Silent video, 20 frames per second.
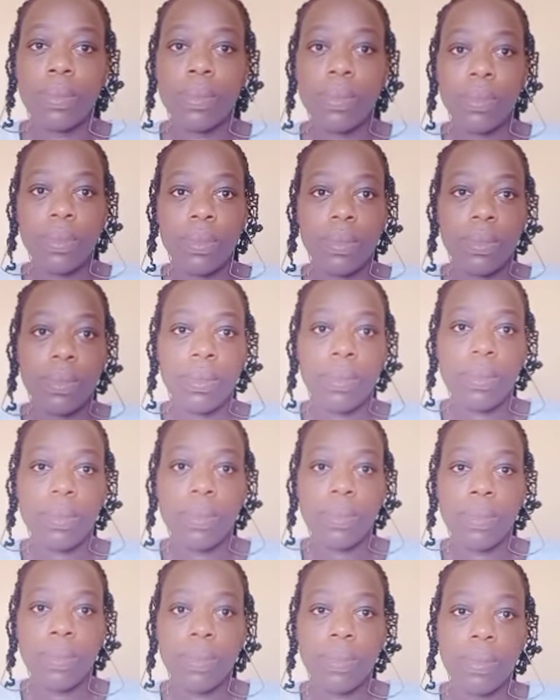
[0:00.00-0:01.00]

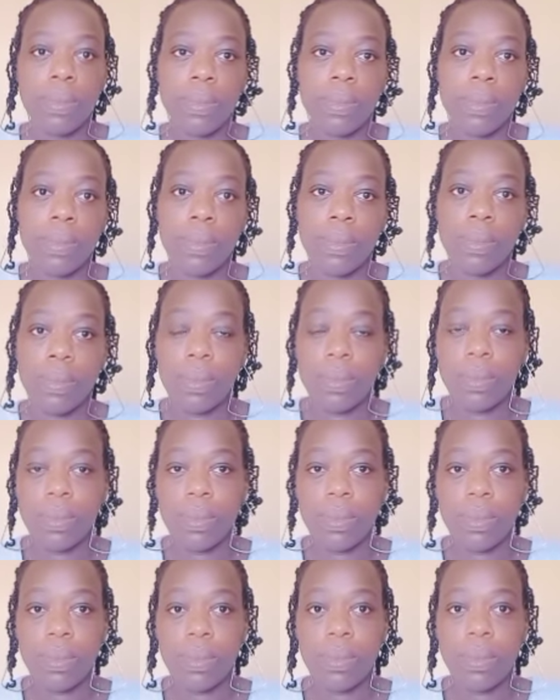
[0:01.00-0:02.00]

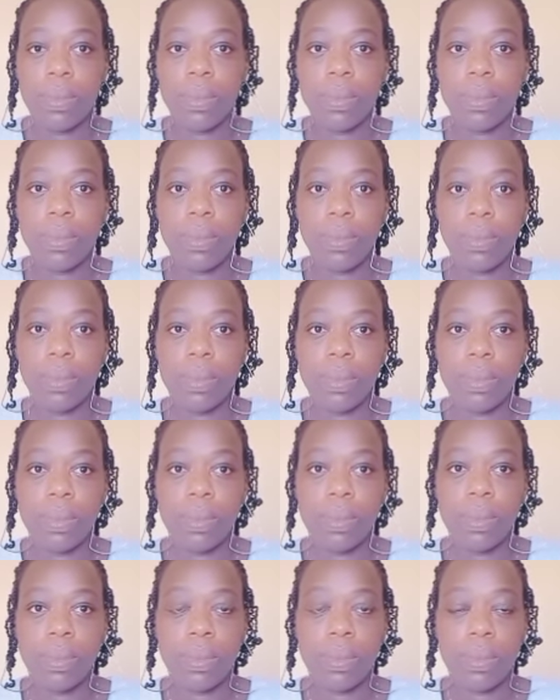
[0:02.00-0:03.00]

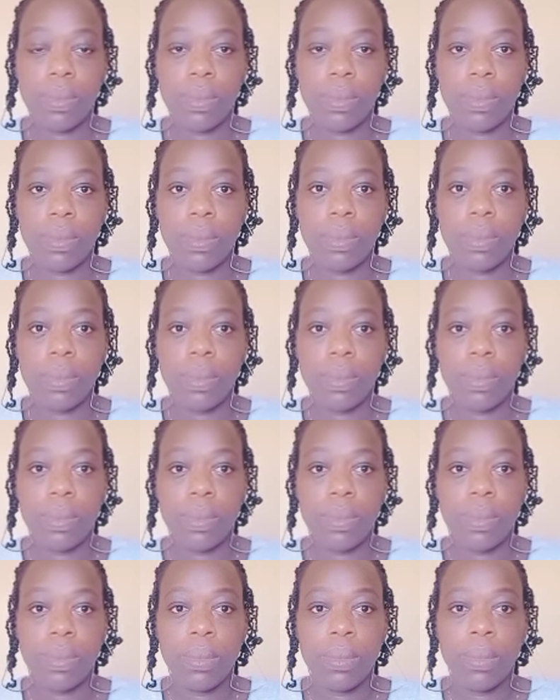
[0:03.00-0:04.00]

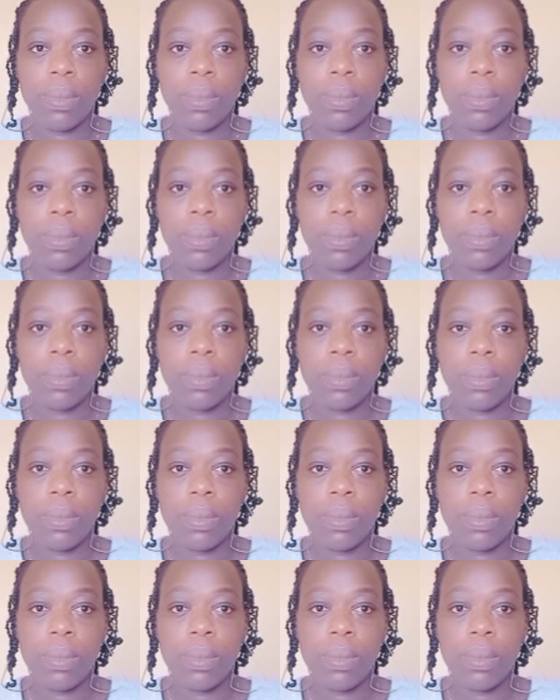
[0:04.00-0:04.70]
No words are spoken by the person on screen.